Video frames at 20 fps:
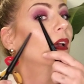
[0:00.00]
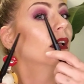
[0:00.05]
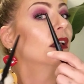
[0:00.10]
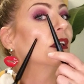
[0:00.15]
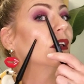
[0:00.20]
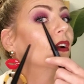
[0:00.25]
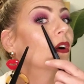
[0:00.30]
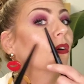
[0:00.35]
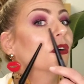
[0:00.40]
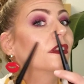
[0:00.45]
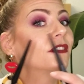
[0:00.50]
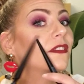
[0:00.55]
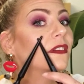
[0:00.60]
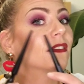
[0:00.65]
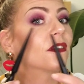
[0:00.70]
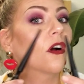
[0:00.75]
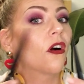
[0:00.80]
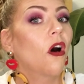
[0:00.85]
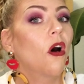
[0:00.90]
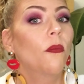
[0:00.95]
You know, and it's just
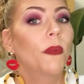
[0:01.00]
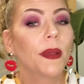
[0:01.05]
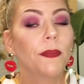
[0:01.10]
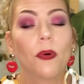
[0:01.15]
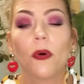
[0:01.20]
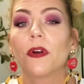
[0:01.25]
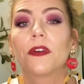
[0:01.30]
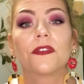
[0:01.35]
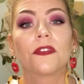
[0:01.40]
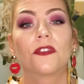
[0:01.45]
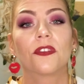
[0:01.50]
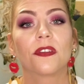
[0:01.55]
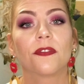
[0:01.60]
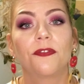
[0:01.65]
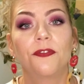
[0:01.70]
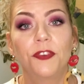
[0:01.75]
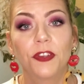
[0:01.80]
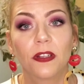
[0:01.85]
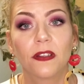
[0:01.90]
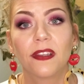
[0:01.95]
like all my pores are just
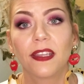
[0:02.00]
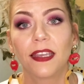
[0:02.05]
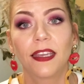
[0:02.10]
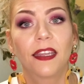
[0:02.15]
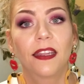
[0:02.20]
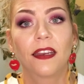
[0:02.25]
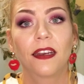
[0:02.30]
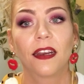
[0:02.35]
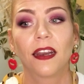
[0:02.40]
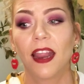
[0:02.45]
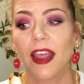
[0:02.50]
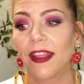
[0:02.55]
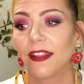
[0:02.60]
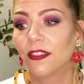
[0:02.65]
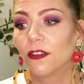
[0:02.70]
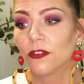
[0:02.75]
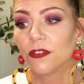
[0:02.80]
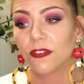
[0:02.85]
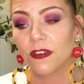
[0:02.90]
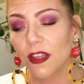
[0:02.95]
filled in, and
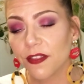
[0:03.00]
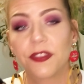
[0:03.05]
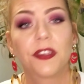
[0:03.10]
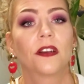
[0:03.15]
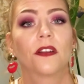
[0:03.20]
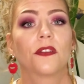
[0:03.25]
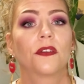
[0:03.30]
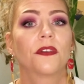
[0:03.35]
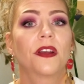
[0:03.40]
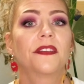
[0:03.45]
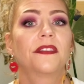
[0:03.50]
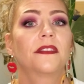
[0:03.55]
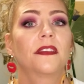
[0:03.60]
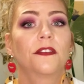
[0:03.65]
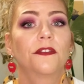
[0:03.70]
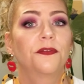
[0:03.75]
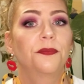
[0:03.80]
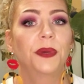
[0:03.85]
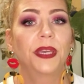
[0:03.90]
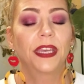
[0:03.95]
there's nothing on the rest
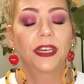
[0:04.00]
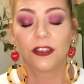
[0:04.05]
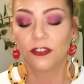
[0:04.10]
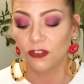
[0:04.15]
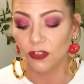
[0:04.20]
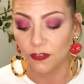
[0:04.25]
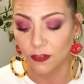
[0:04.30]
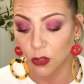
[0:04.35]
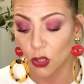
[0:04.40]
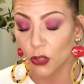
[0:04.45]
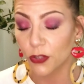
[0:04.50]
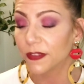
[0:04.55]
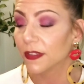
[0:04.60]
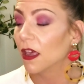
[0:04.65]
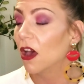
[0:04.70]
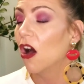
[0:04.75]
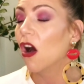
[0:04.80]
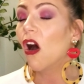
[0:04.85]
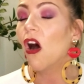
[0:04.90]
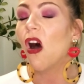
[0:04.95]
of me, and it just looks
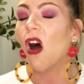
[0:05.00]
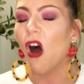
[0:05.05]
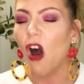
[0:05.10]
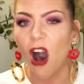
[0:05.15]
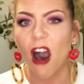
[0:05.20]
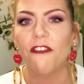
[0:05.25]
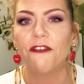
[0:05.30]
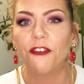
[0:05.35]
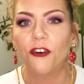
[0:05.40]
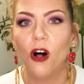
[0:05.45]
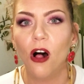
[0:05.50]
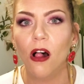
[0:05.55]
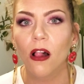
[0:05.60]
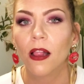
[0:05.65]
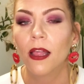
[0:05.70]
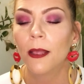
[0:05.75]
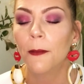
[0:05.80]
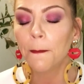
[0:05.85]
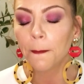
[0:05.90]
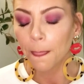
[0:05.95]
awful.
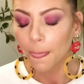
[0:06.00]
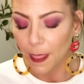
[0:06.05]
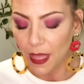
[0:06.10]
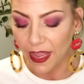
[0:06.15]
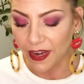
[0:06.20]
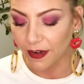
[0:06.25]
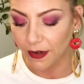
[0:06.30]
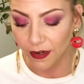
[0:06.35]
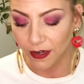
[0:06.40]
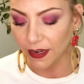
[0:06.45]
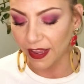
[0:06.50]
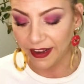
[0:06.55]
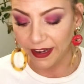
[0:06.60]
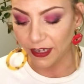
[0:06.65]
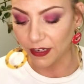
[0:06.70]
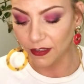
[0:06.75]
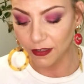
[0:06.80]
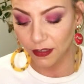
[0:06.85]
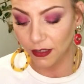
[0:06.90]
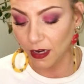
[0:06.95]
And
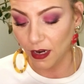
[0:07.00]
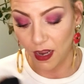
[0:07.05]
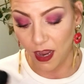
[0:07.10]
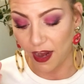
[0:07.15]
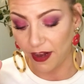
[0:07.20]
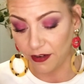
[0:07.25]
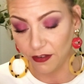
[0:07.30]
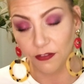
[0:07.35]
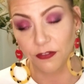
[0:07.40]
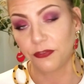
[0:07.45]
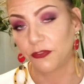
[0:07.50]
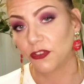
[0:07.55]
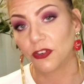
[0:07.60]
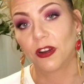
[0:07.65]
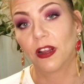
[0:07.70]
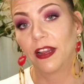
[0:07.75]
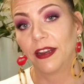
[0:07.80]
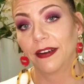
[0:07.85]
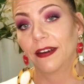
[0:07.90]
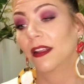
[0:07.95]
like, I have
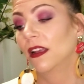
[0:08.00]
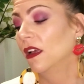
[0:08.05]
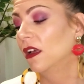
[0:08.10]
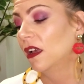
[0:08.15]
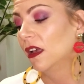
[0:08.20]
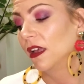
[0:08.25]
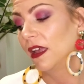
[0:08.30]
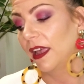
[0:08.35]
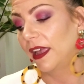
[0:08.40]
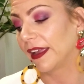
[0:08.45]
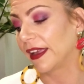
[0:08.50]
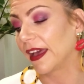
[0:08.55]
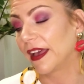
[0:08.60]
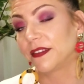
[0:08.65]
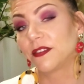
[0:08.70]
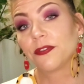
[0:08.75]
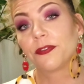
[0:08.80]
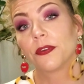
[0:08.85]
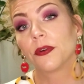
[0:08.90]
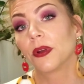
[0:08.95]
tried, and
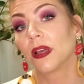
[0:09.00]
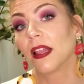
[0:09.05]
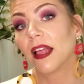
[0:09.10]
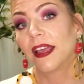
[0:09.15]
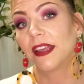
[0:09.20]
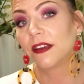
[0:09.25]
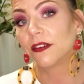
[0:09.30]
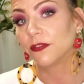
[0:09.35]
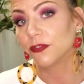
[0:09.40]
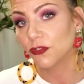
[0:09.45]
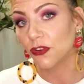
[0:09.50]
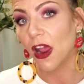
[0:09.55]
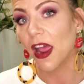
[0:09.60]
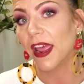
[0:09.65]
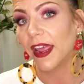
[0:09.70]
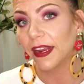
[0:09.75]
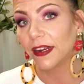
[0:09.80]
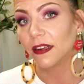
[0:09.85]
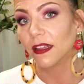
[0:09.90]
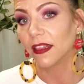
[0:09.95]
guys, for real, I have
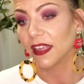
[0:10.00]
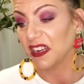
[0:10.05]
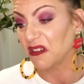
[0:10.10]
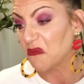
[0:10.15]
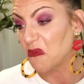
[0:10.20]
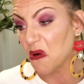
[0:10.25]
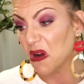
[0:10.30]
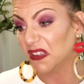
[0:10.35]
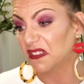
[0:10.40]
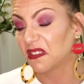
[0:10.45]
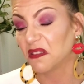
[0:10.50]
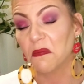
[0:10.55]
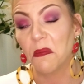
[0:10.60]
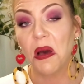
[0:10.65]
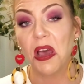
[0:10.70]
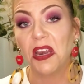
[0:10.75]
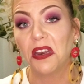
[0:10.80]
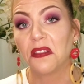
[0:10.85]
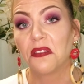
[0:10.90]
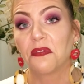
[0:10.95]
tried like once a
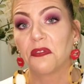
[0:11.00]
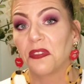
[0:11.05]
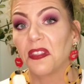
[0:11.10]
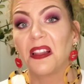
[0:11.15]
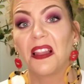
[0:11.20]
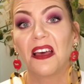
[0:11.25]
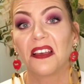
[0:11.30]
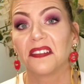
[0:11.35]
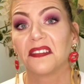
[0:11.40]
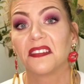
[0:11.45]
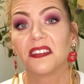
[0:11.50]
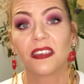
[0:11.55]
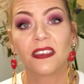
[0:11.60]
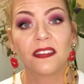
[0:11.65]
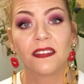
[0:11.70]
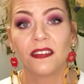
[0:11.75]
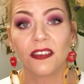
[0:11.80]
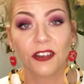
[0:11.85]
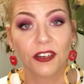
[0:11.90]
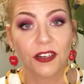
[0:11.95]
month for the last 6
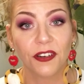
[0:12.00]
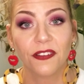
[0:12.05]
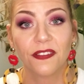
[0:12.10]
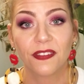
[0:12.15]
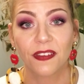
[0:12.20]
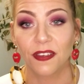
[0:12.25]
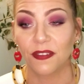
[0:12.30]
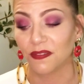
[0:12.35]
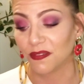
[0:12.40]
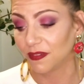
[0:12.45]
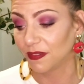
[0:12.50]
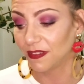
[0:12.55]
years, because